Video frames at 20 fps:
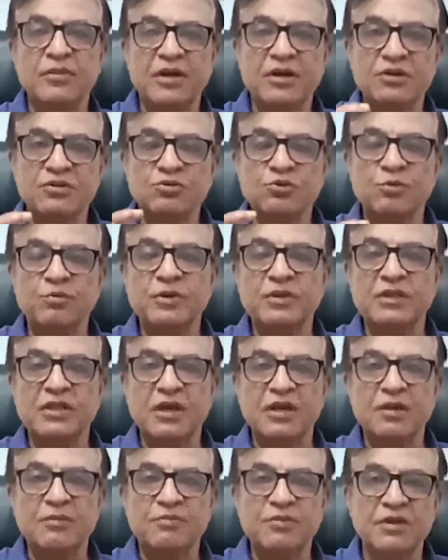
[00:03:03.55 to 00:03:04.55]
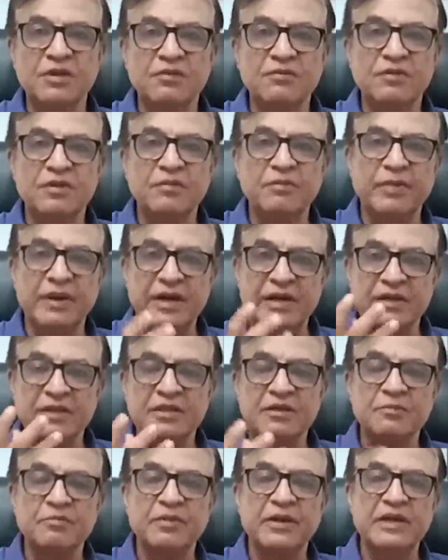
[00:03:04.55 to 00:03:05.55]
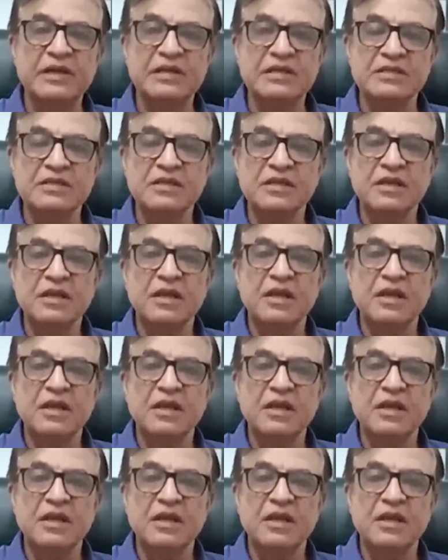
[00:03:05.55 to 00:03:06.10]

endoscopic therapy, we band their piles,